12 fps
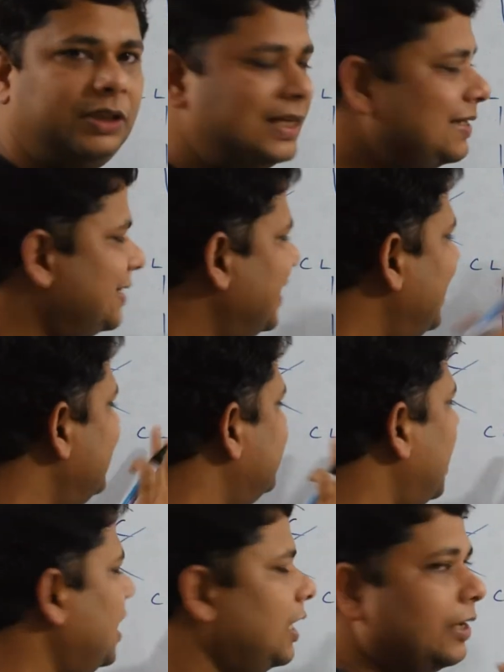these cells
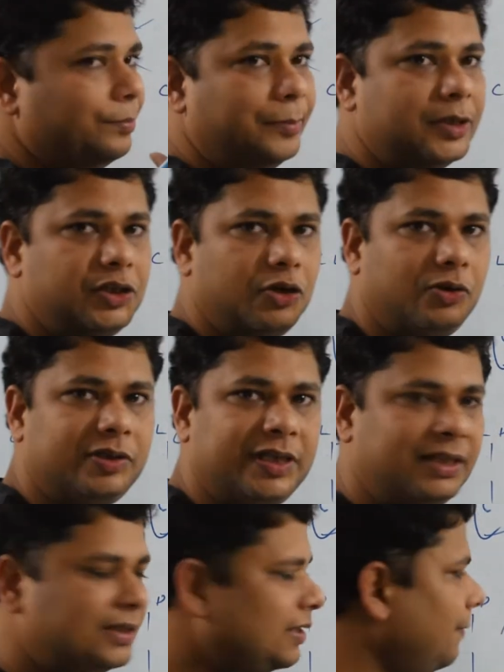are immature
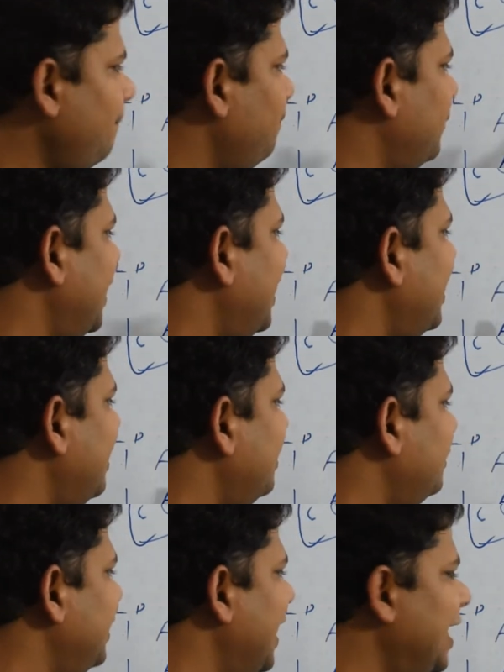cells. They
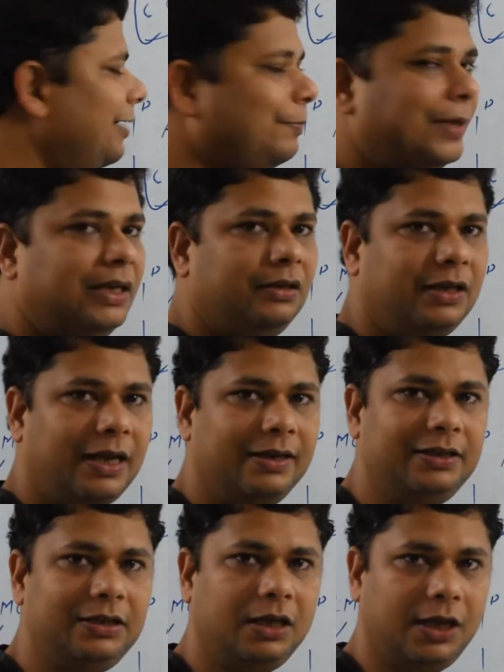cannot help in
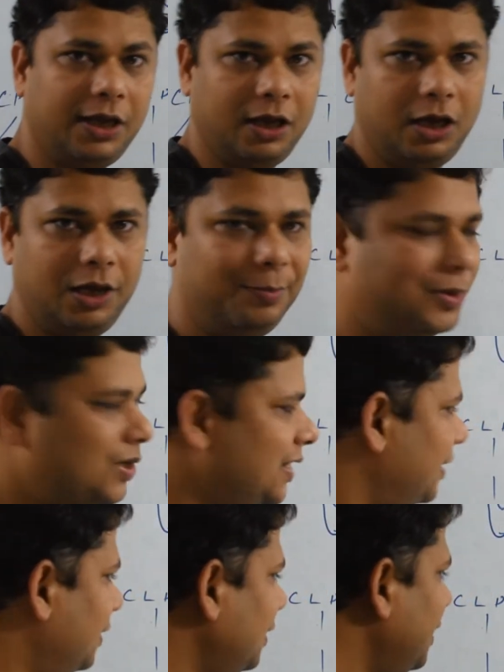gaining
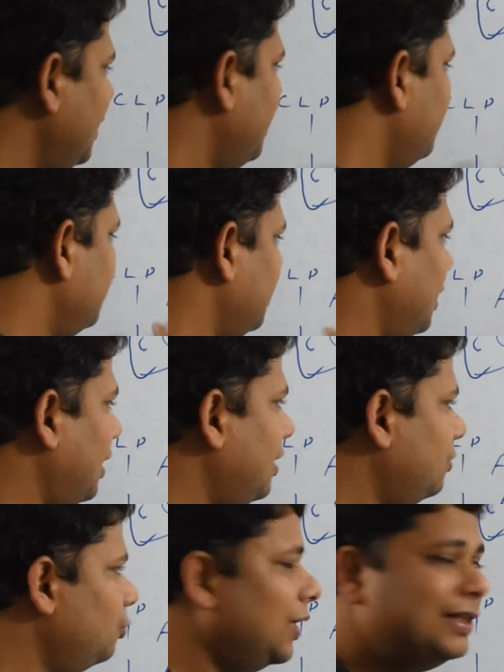immunity.
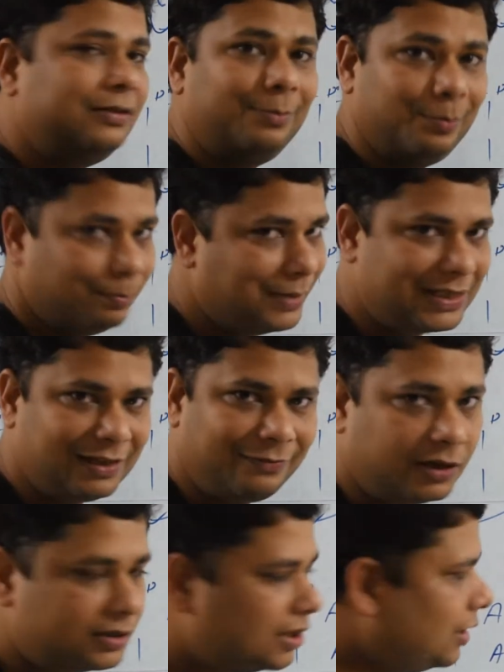What is the basic
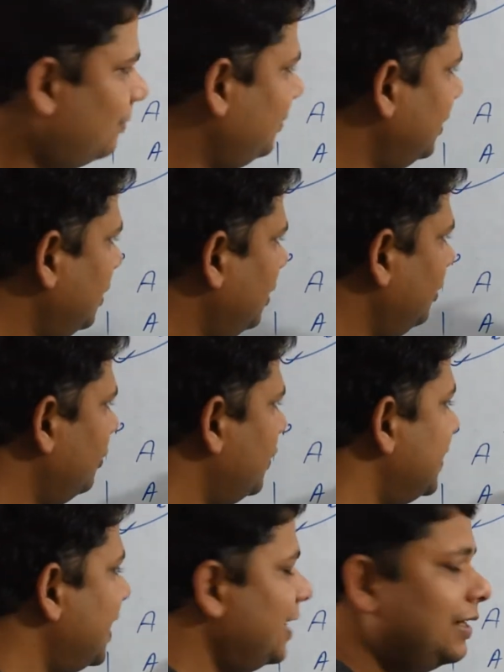function of
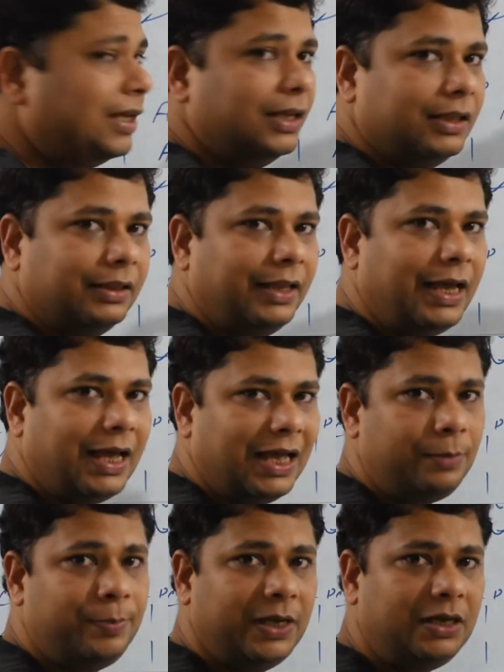leukocyte? they
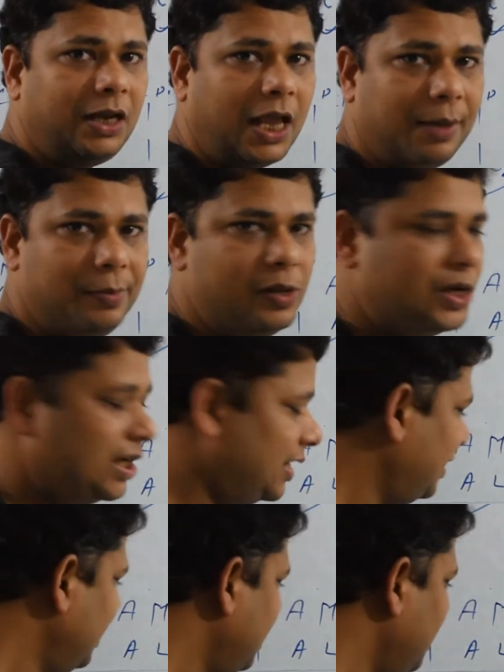help in immunity,
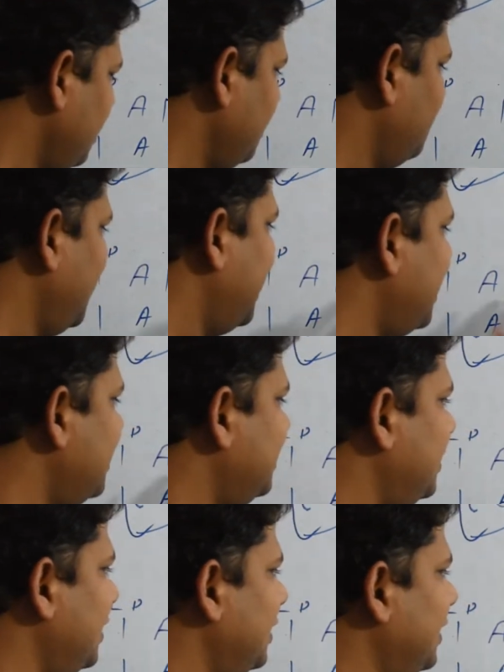
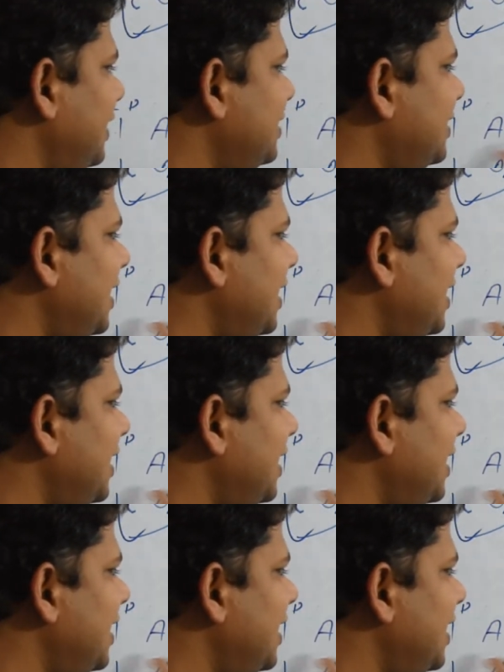because these